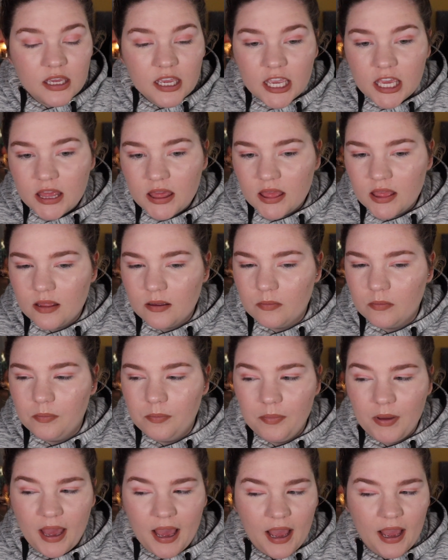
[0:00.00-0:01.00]
in the
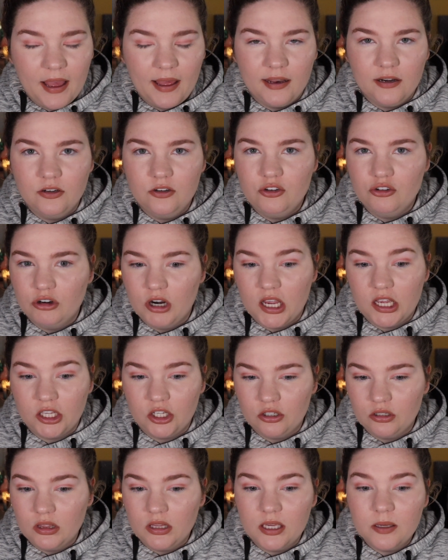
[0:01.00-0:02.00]
bad drying
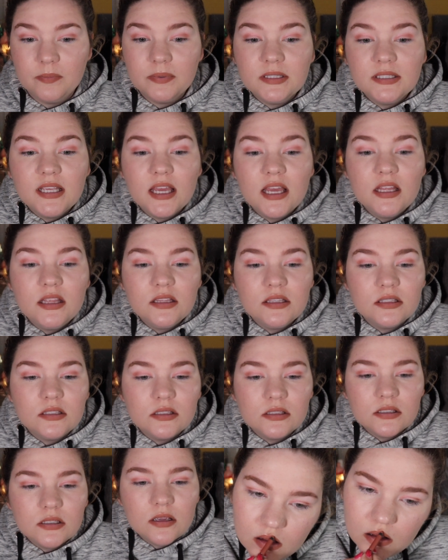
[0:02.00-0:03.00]
your lips
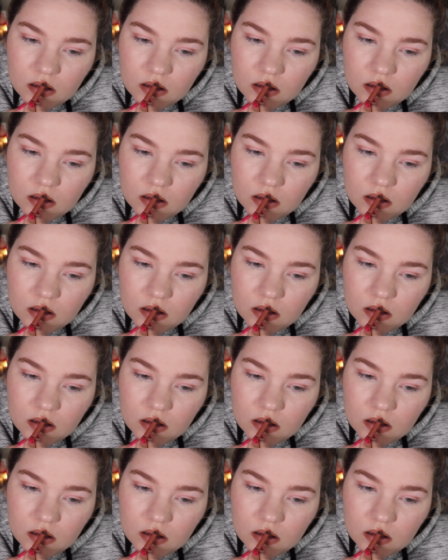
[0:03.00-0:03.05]
sense.